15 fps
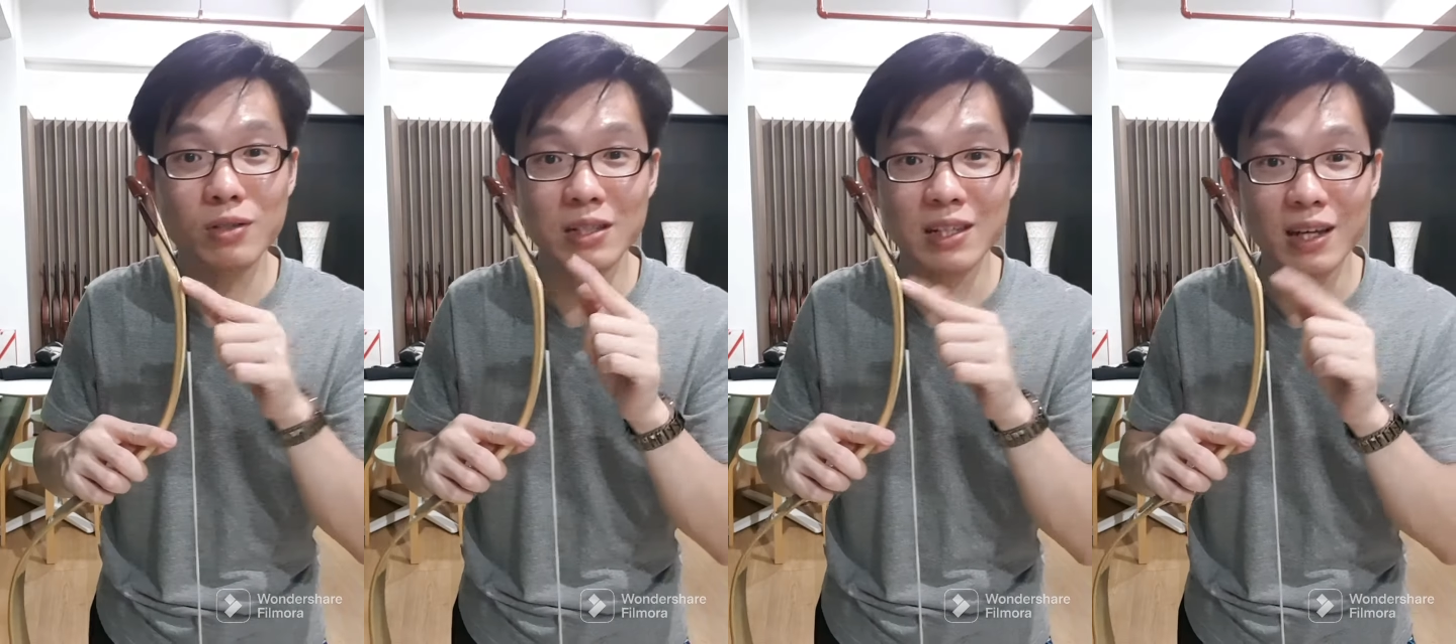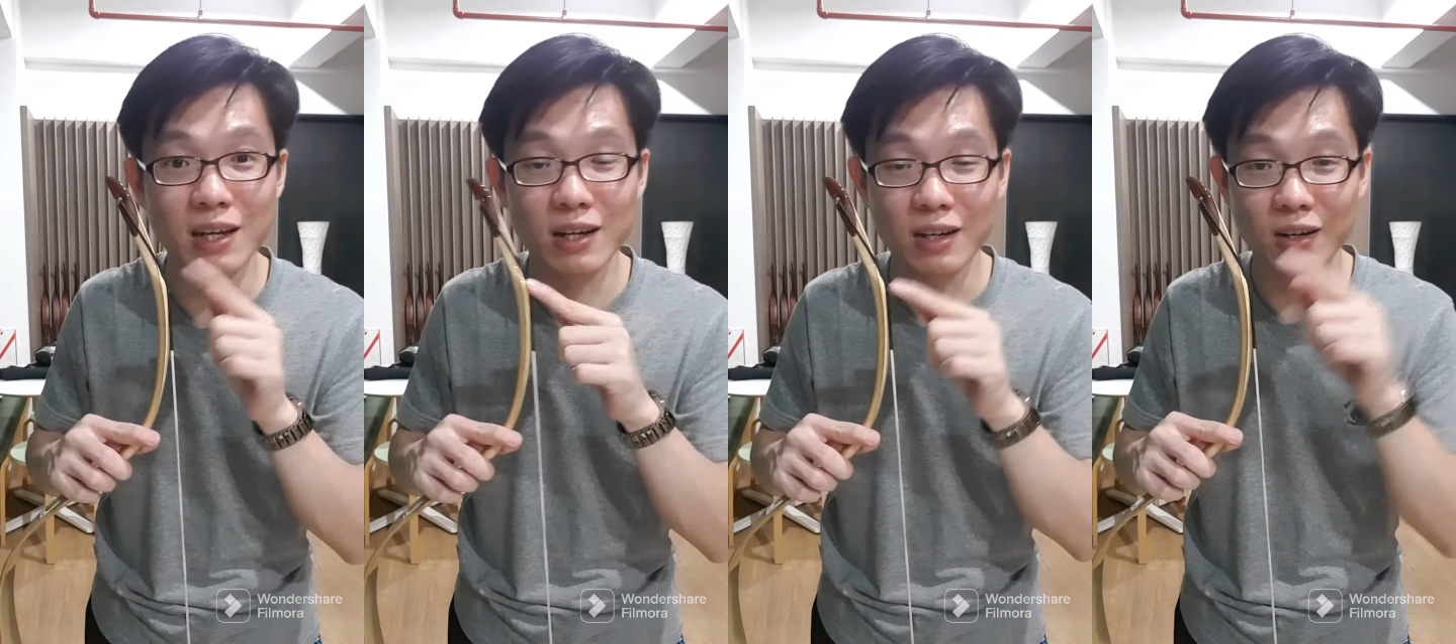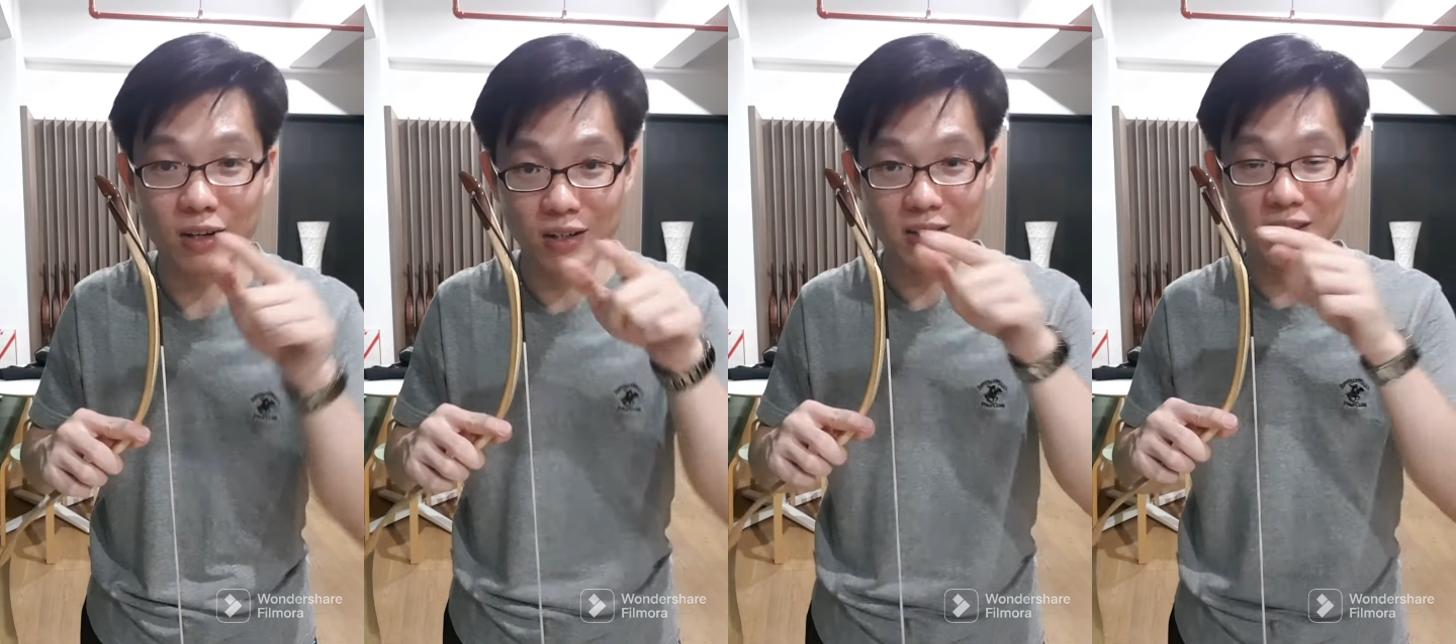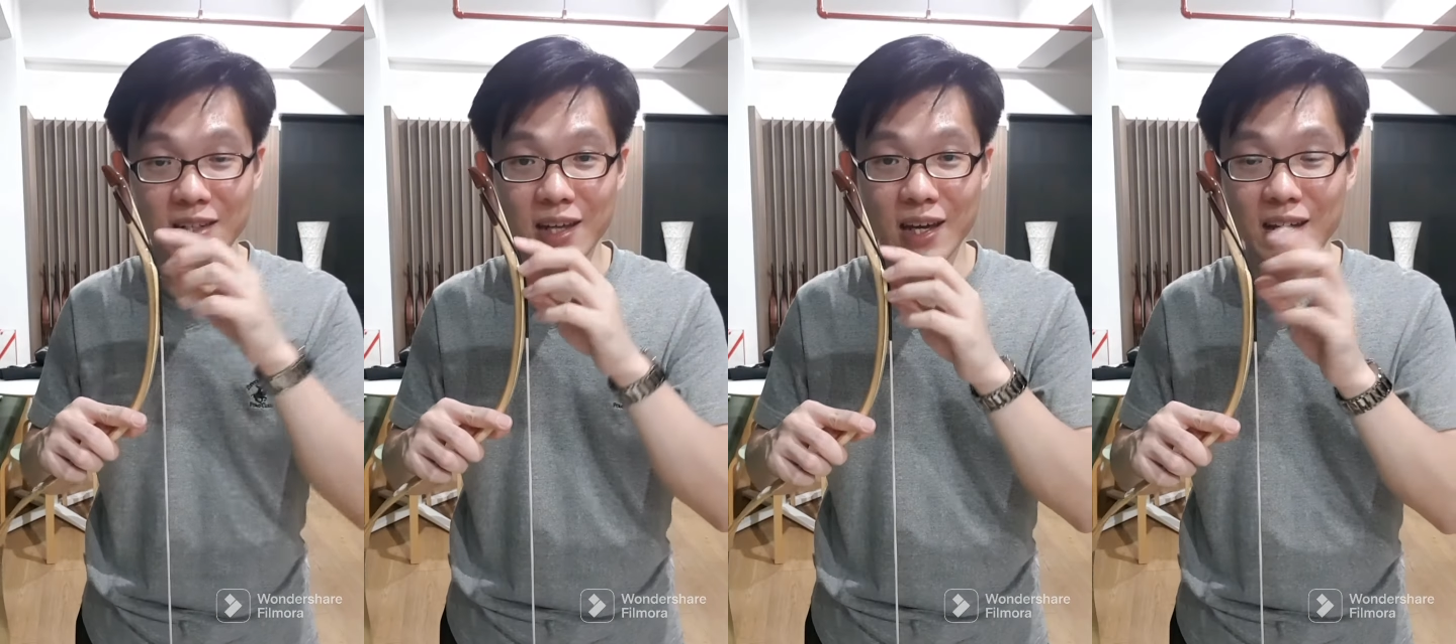
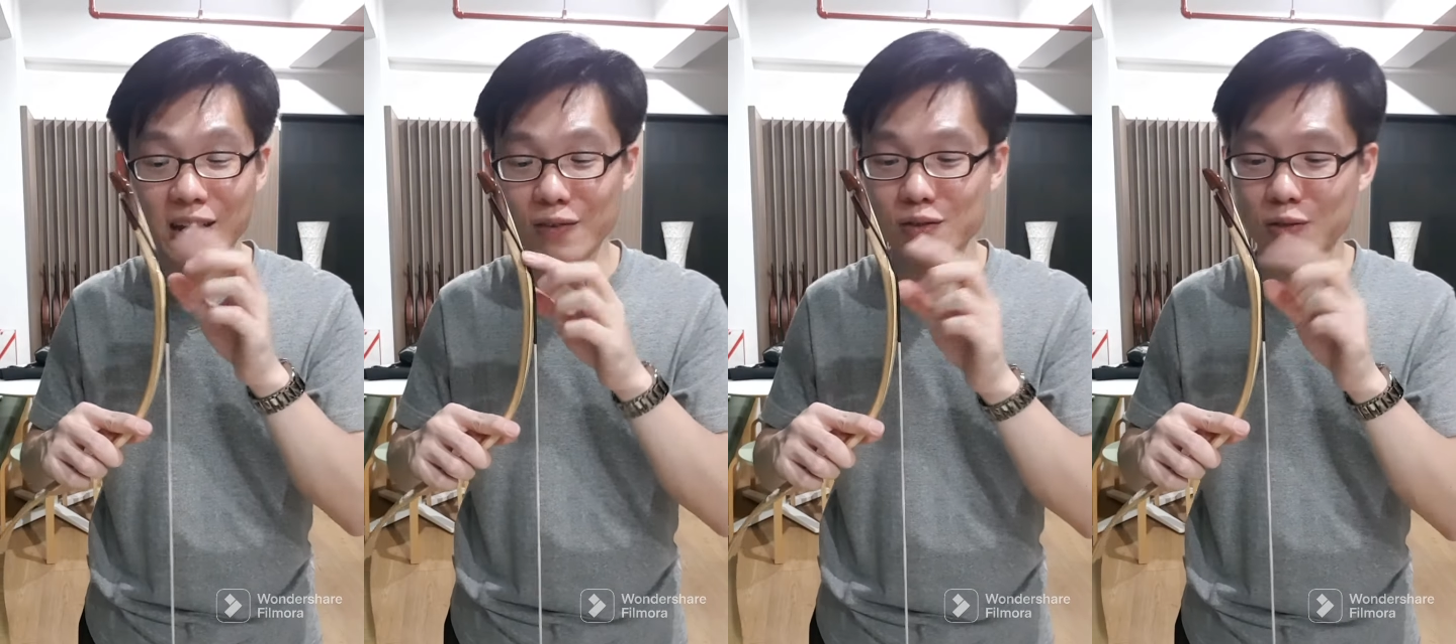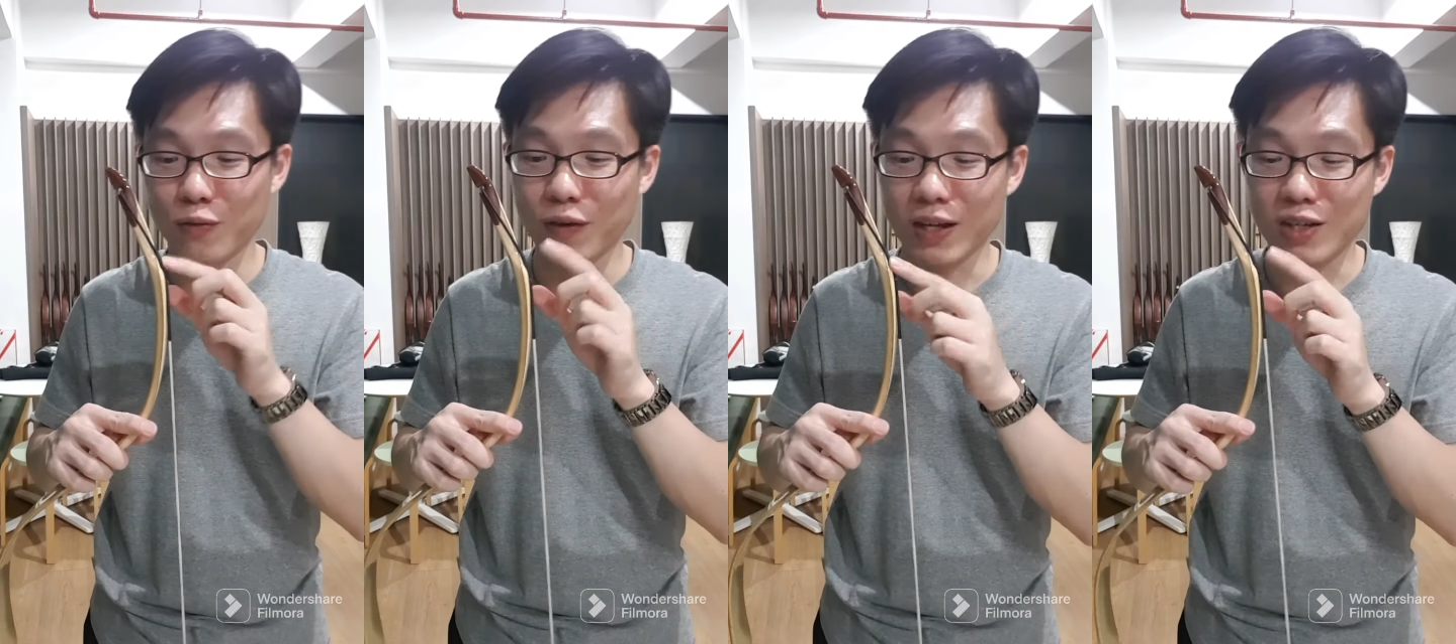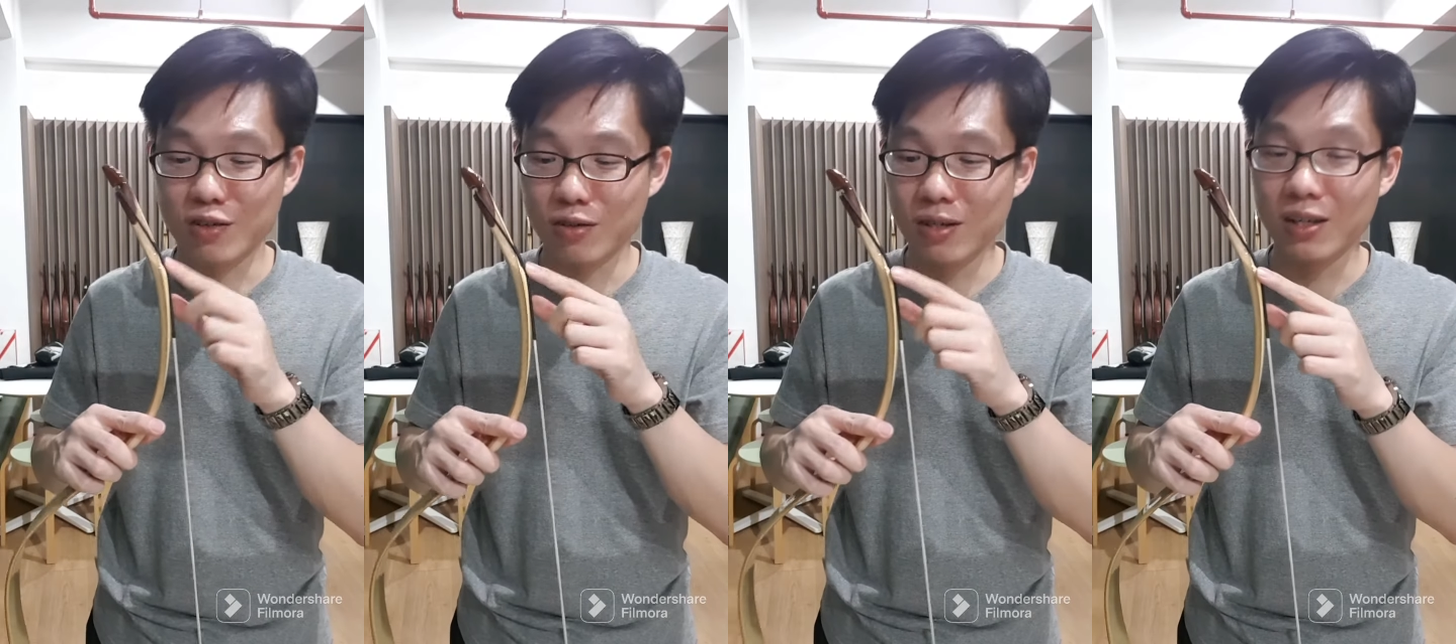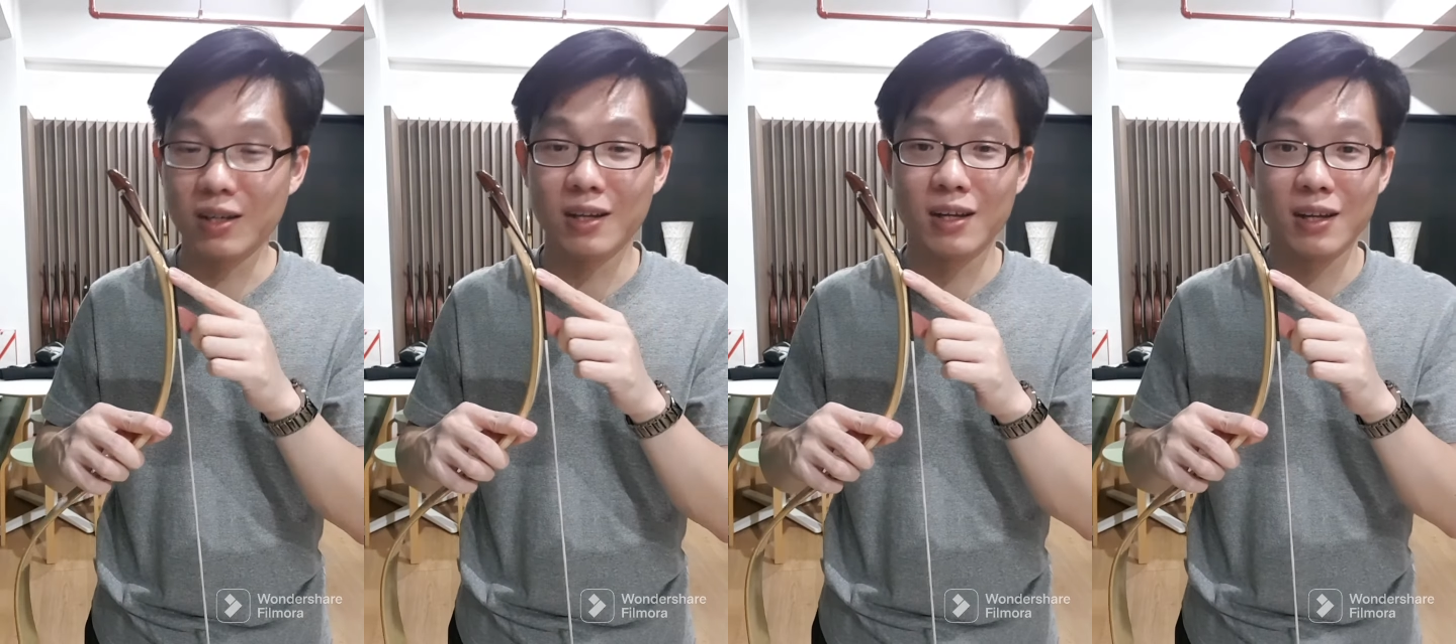in AF's
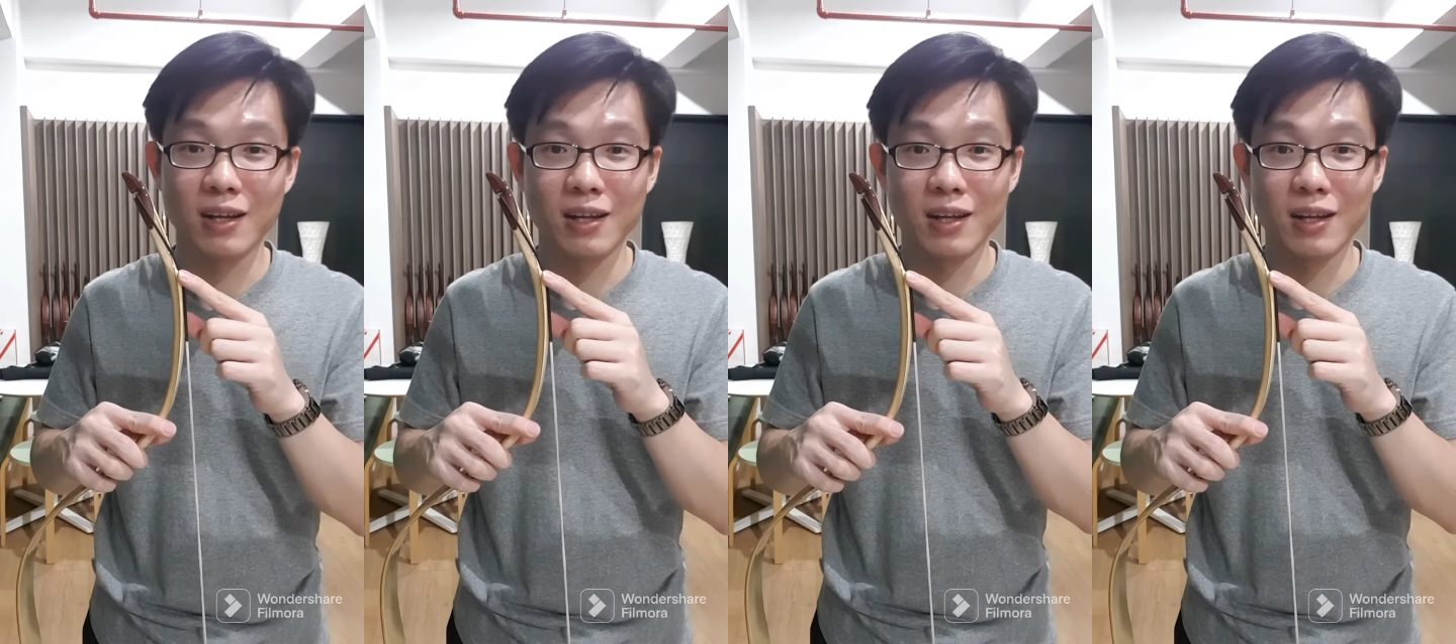factory